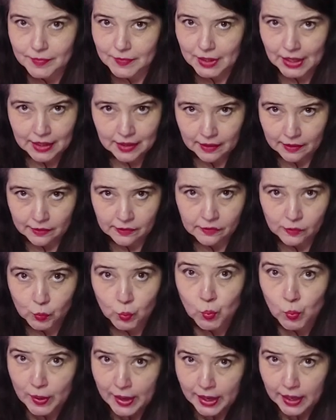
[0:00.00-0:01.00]
and it is
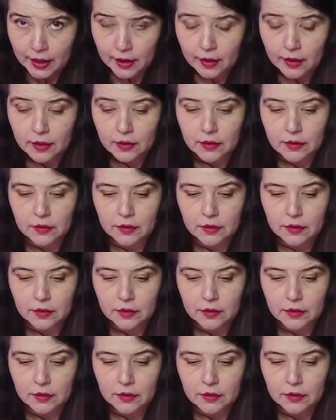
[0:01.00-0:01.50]
rare,